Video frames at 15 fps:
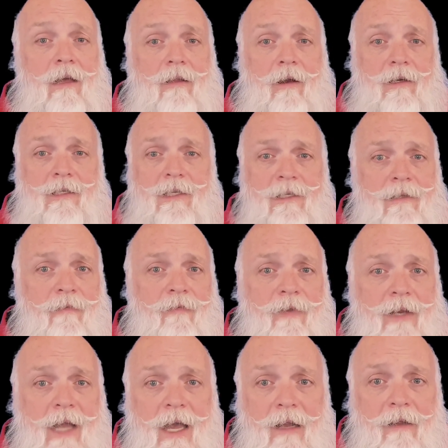our season
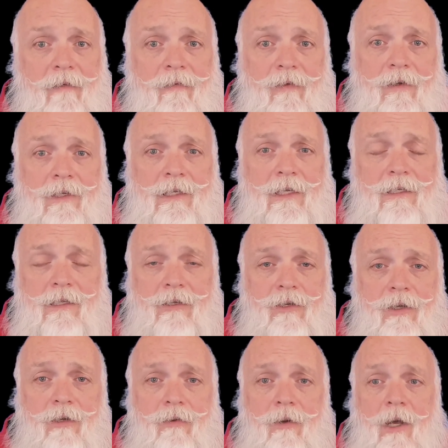finale for Season
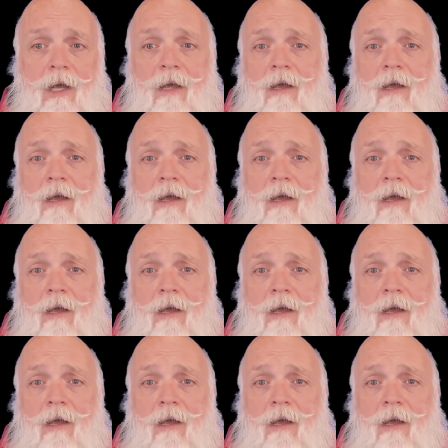2.